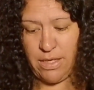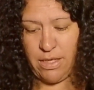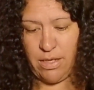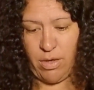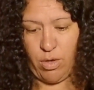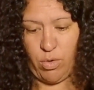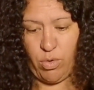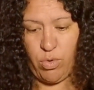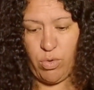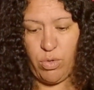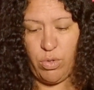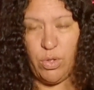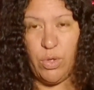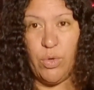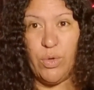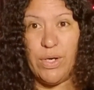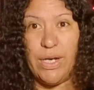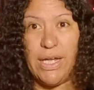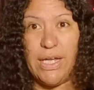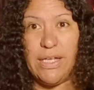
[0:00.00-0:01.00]
Oh
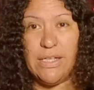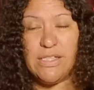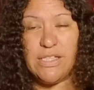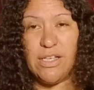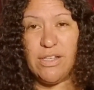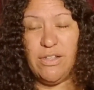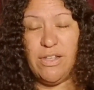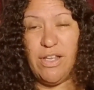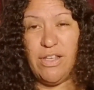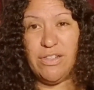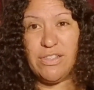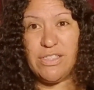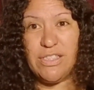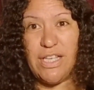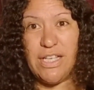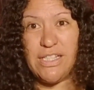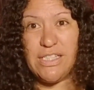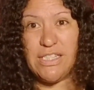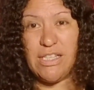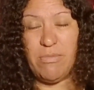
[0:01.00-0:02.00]
lordy, so it looks
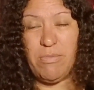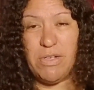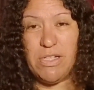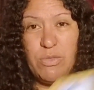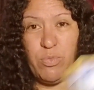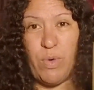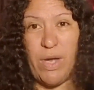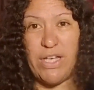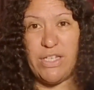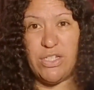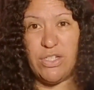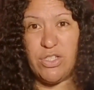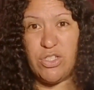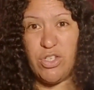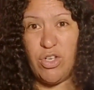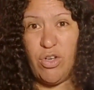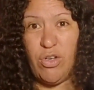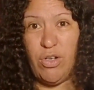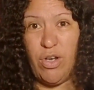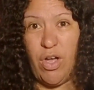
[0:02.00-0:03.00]
like someone's waited
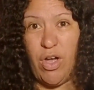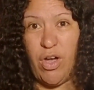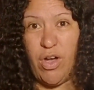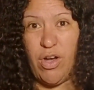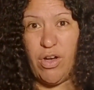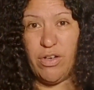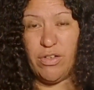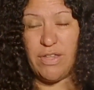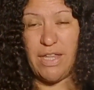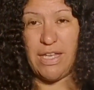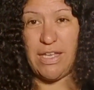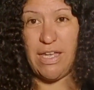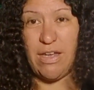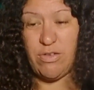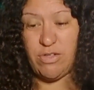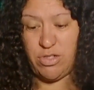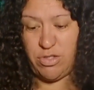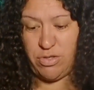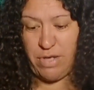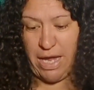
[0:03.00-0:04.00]
too long. They
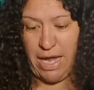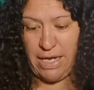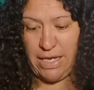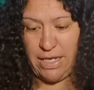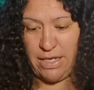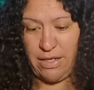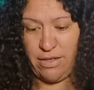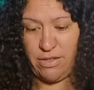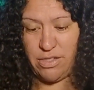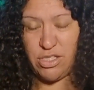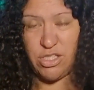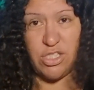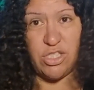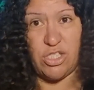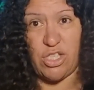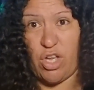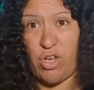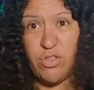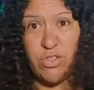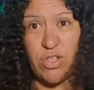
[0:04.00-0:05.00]
keep you hanging
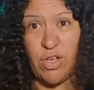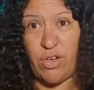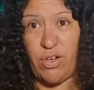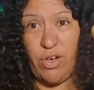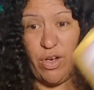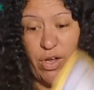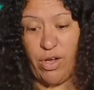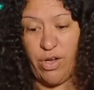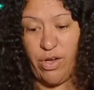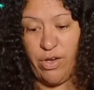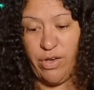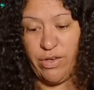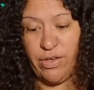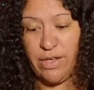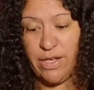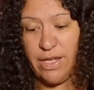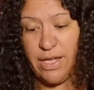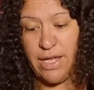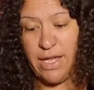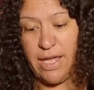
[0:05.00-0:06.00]
so, so long
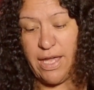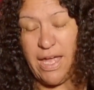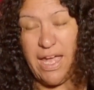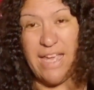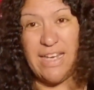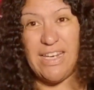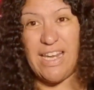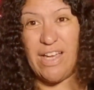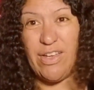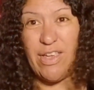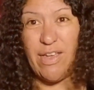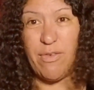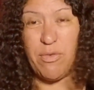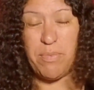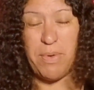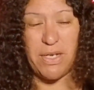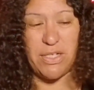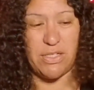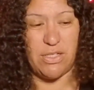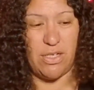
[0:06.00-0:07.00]
and now you have
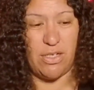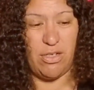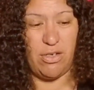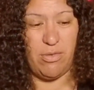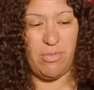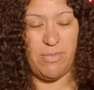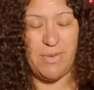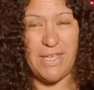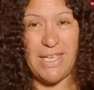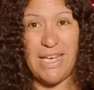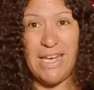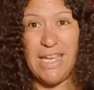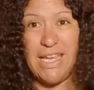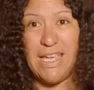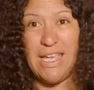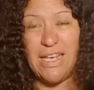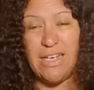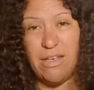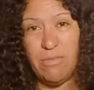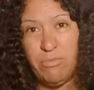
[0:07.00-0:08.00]
a passionate new
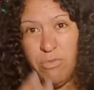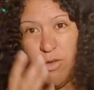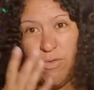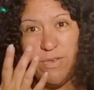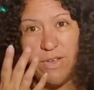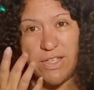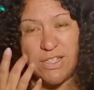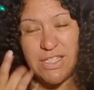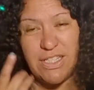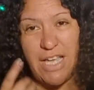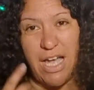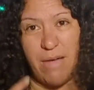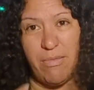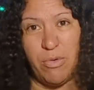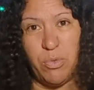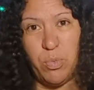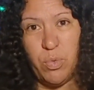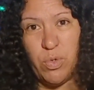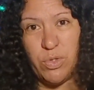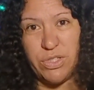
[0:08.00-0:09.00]
beginning and you're moving into
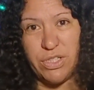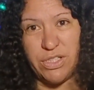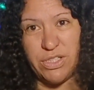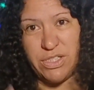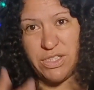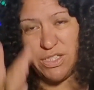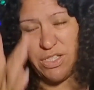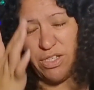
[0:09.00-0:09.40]
calmer waters.